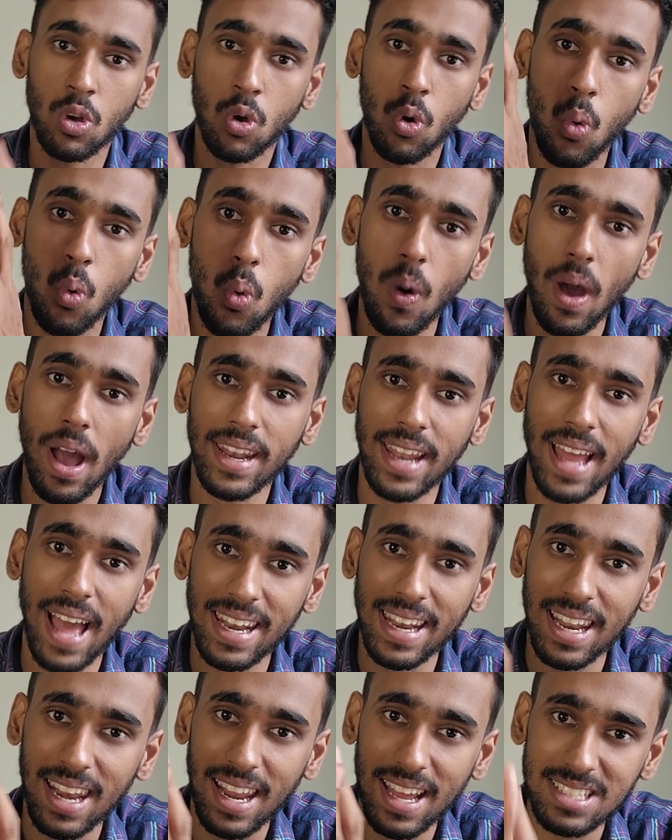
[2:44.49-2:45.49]
go and
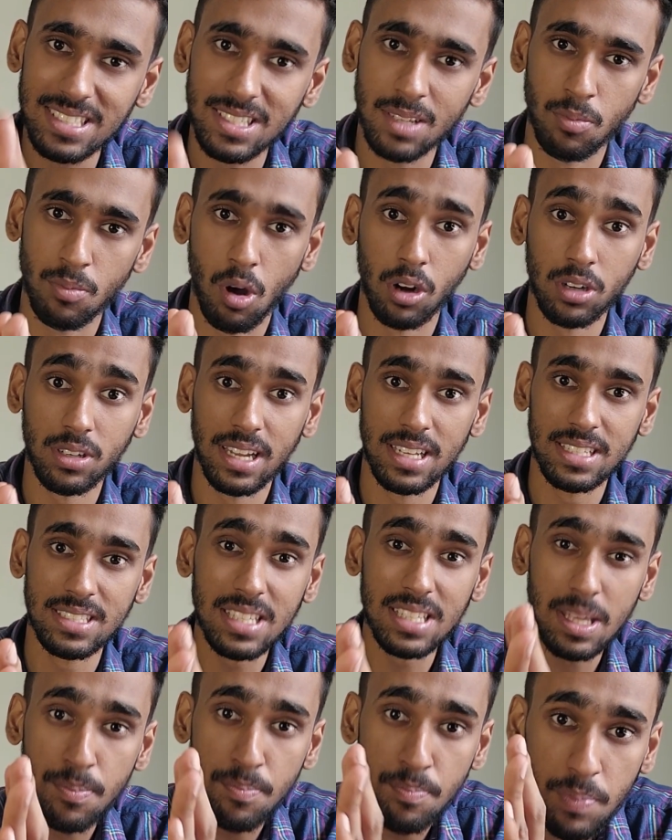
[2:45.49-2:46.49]
analyze the mock test
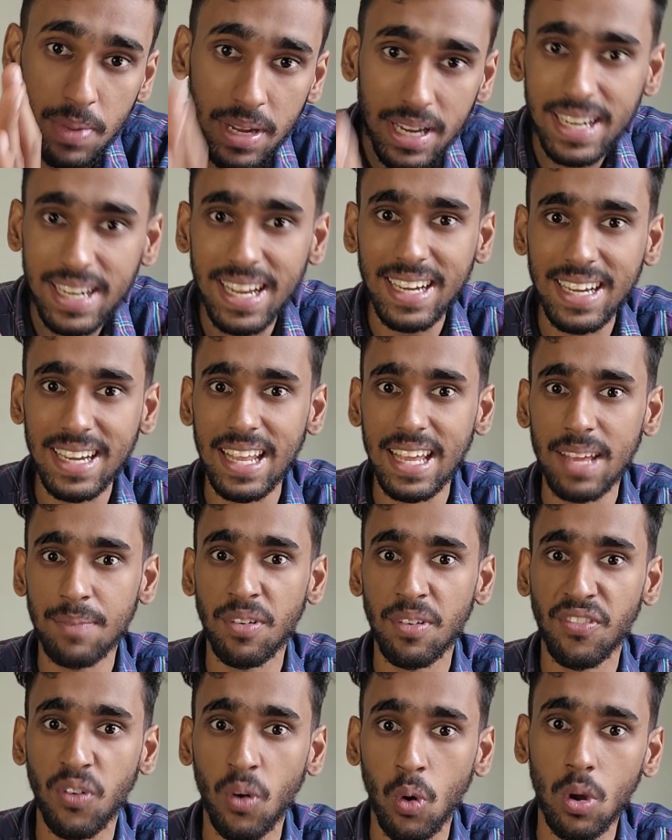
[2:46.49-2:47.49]
immediately
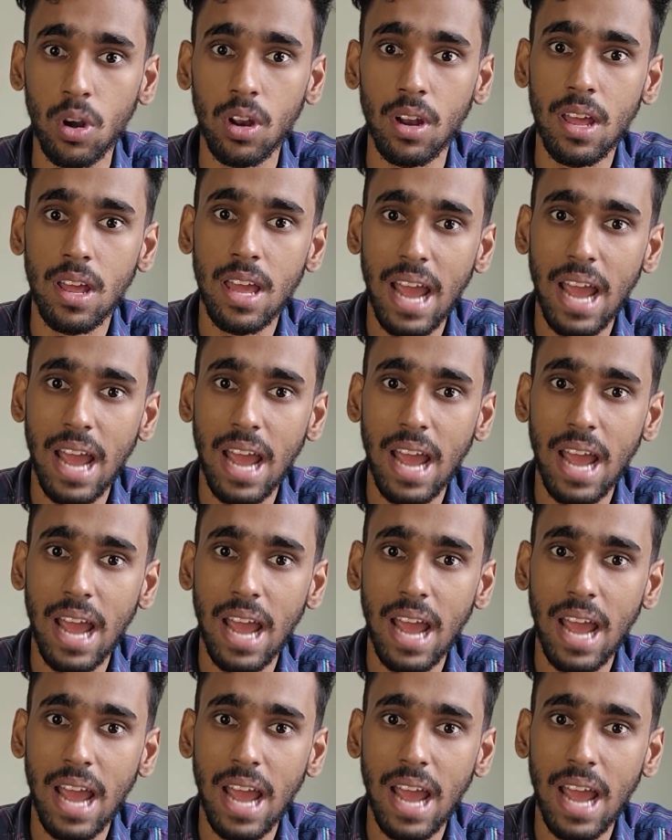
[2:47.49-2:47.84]
before